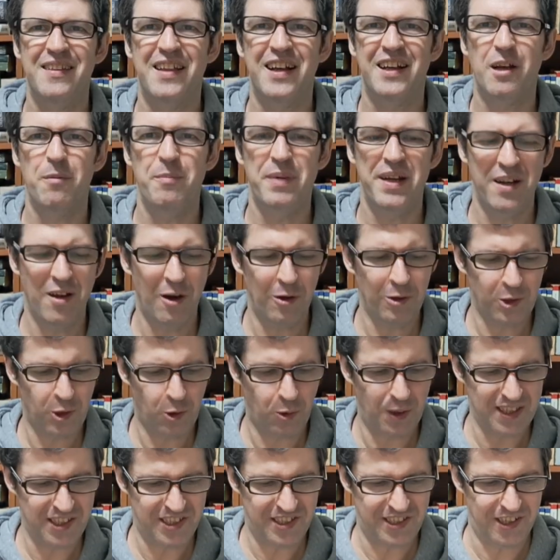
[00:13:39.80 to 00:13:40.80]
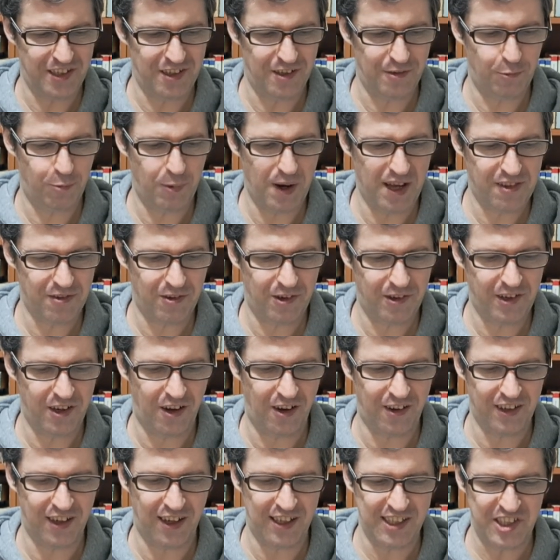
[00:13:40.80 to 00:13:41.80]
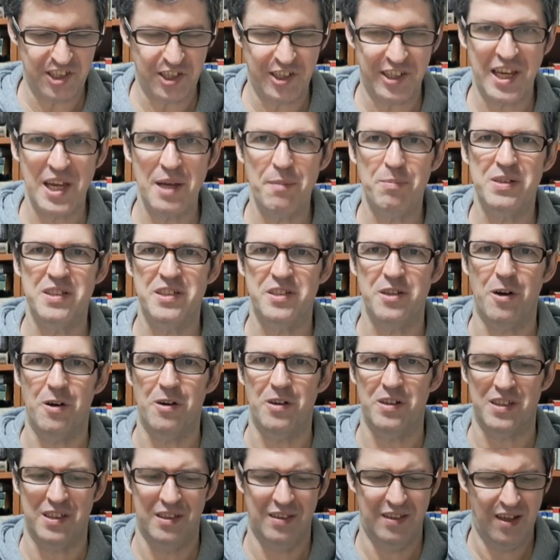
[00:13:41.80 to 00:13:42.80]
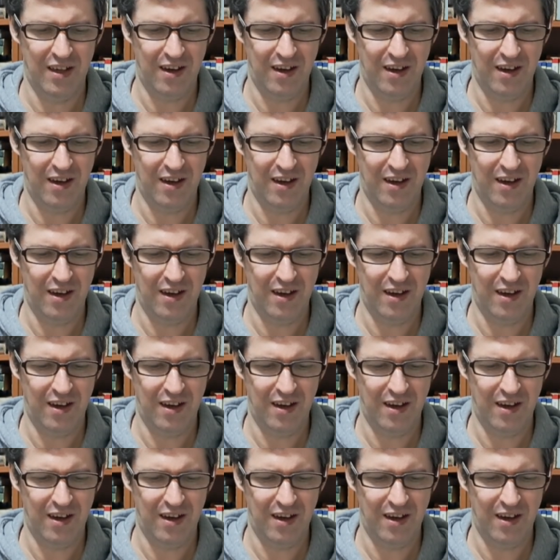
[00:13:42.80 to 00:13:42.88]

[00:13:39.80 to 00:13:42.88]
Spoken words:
There can be no question of whether or not I should keep a dog.